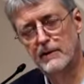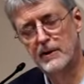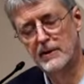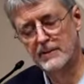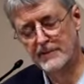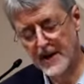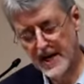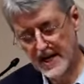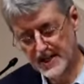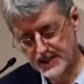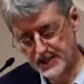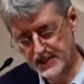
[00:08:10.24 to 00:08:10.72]

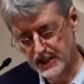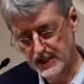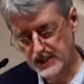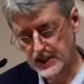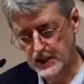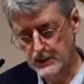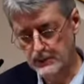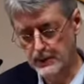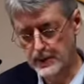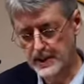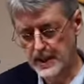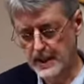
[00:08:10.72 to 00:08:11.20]
For the past
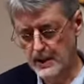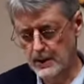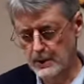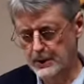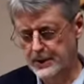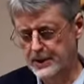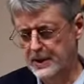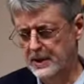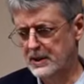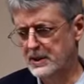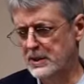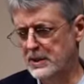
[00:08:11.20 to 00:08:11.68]
600
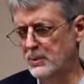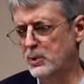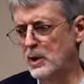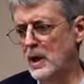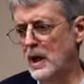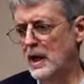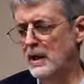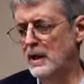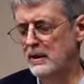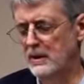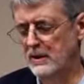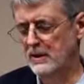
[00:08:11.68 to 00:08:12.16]
years, since the
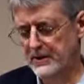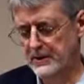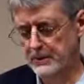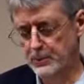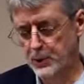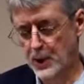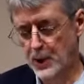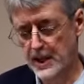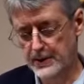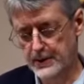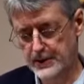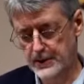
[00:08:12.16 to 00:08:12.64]

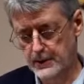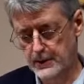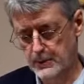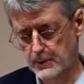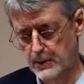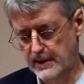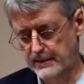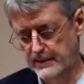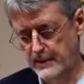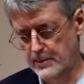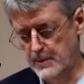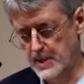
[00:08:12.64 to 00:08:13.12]

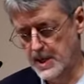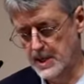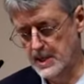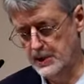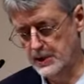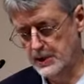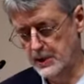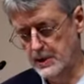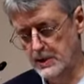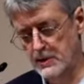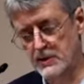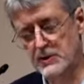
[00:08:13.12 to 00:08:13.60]
Protestant
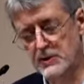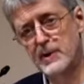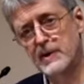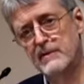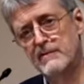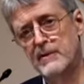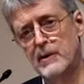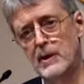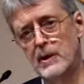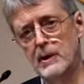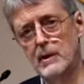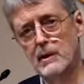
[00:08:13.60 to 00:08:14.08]
Reformation, there's
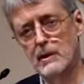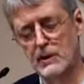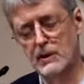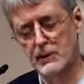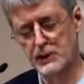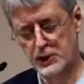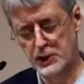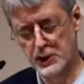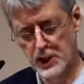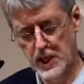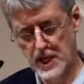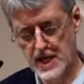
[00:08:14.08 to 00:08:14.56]
been very
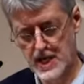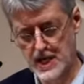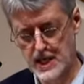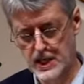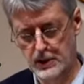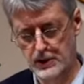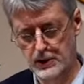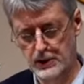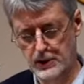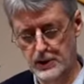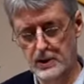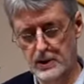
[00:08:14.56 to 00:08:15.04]
little
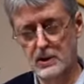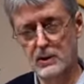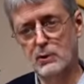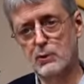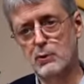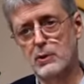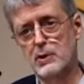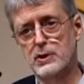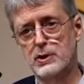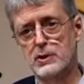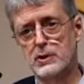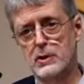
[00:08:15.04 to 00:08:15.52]
change in
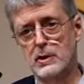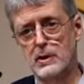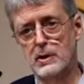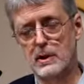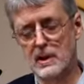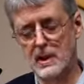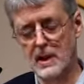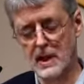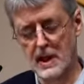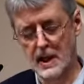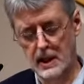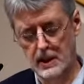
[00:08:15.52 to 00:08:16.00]

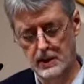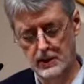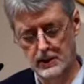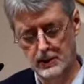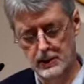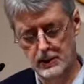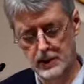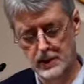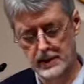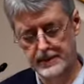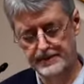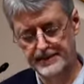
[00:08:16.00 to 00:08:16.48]
Christian
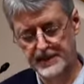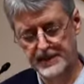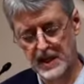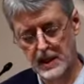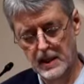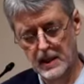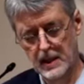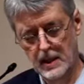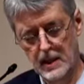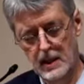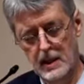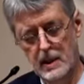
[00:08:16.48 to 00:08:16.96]
theology.
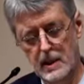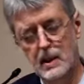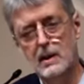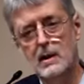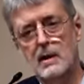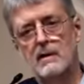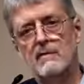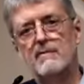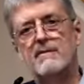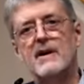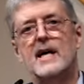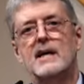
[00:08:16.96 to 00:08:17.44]

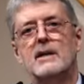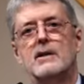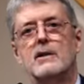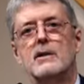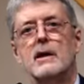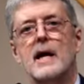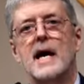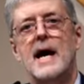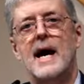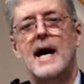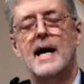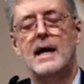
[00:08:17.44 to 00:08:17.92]
In
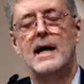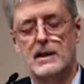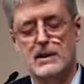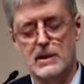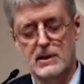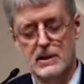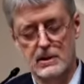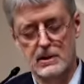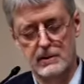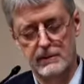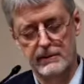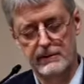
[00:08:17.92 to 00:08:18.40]
fact, an
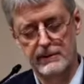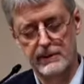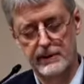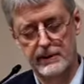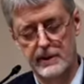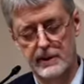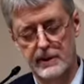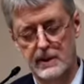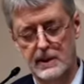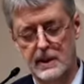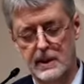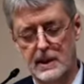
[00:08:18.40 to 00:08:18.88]
active
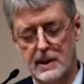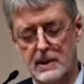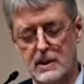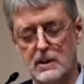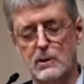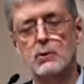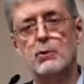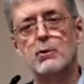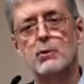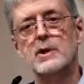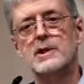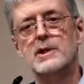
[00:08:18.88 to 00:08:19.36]

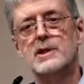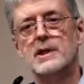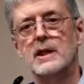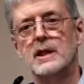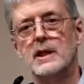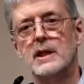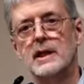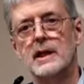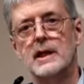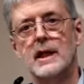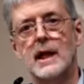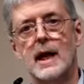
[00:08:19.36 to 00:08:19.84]
and
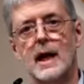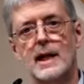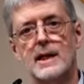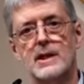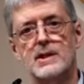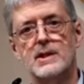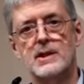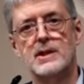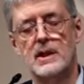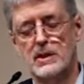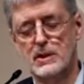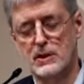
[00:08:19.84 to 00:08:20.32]
increasingly
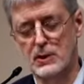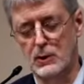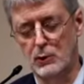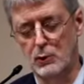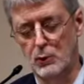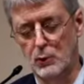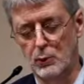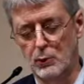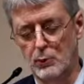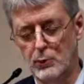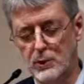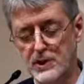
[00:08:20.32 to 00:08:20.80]

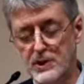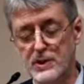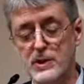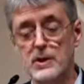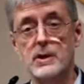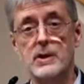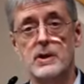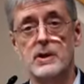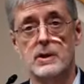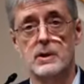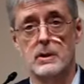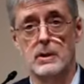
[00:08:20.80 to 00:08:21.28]
nonsensical
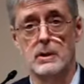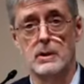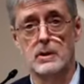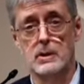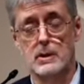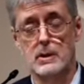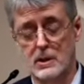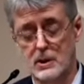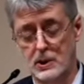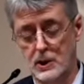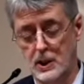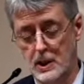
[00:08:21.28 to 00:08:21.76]

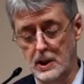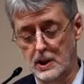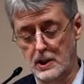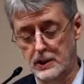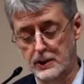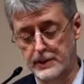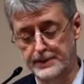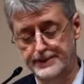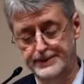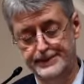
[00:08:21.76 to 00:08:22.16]
resistance to change.